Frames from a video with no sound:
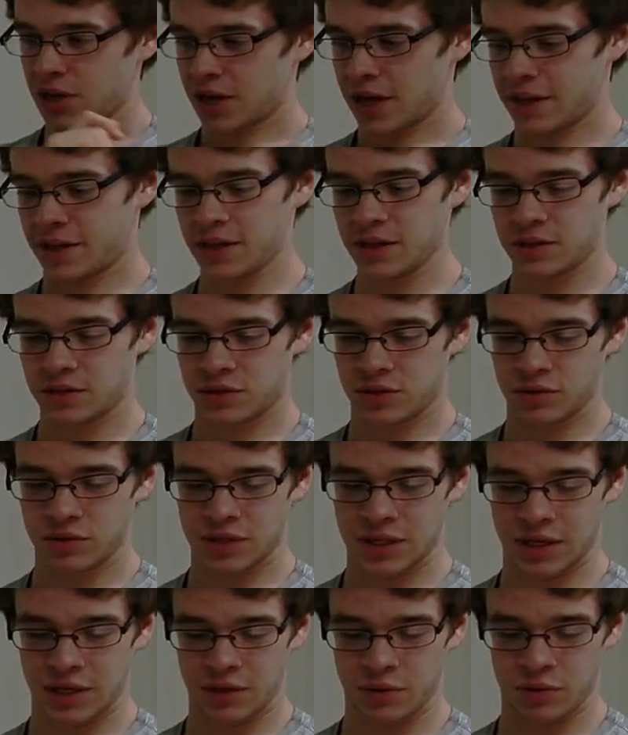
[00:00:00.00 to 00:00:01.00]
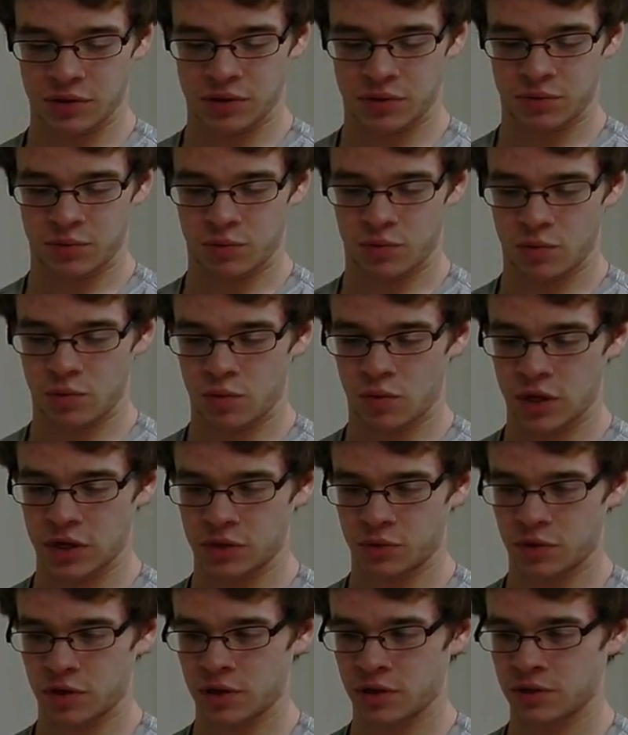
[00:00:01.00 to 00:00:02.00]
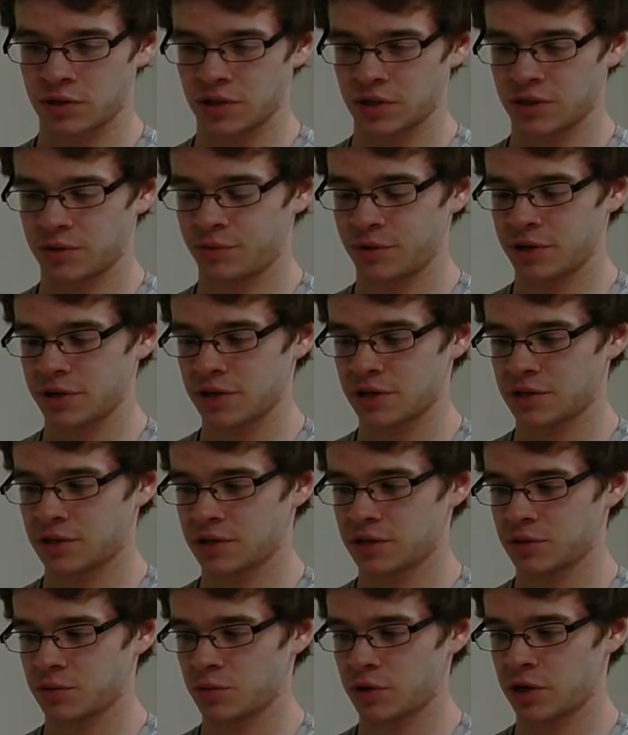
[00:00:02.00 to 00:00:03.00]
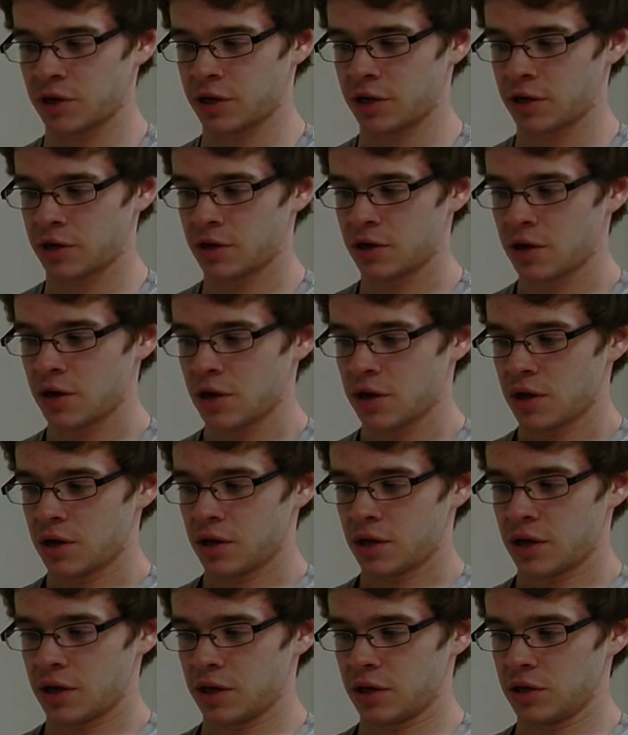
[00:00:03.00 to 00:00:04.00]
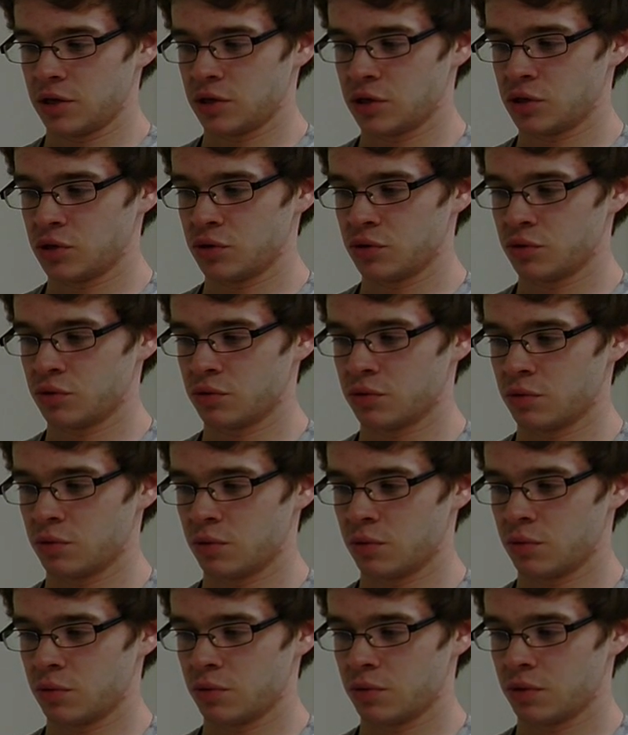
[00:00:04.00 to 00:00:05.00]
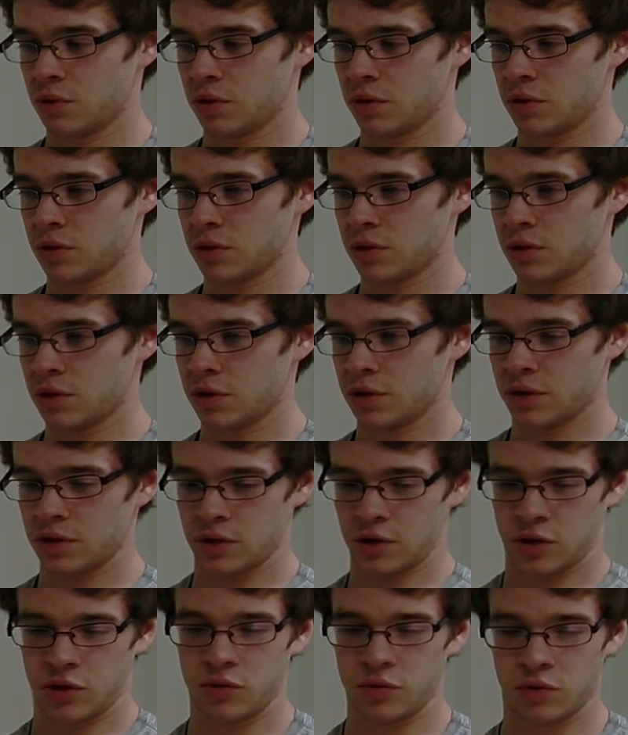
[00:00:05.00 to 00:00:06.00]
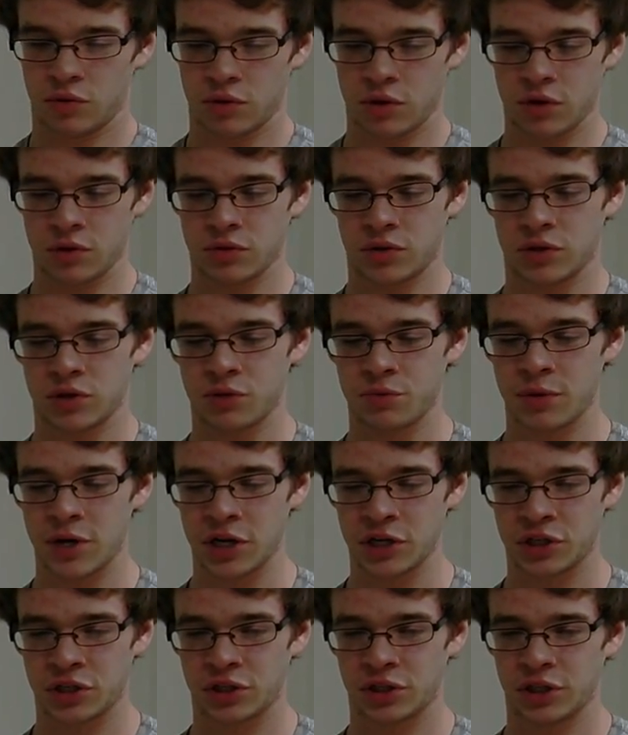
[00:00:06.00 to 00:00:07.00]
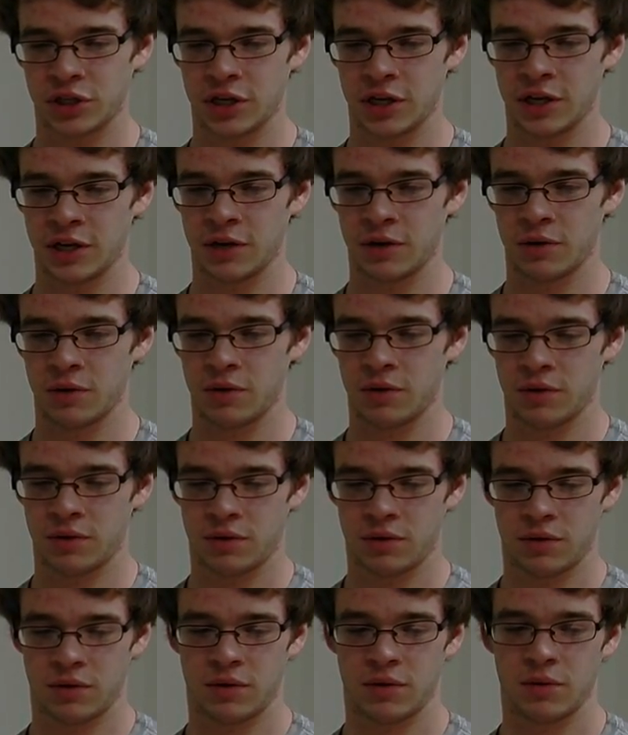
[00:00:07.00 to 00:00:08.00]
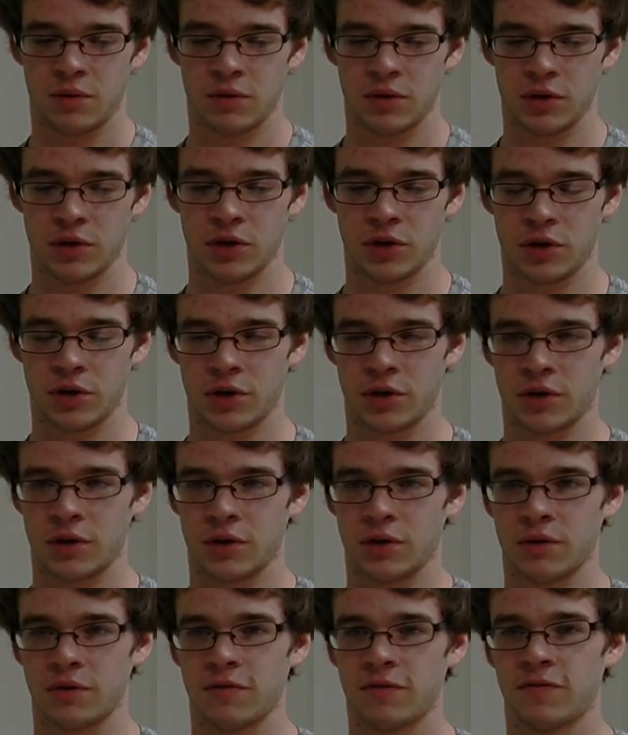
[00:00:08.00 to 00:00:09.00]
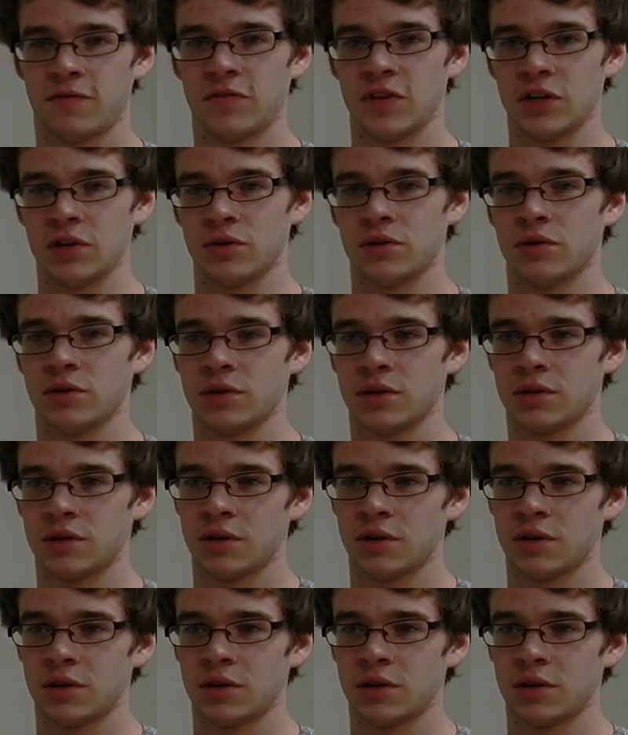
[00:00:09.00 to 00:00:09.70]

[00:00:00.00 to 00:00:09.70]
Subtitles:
I think Sioux City is one of those experiences where you grow so much in your field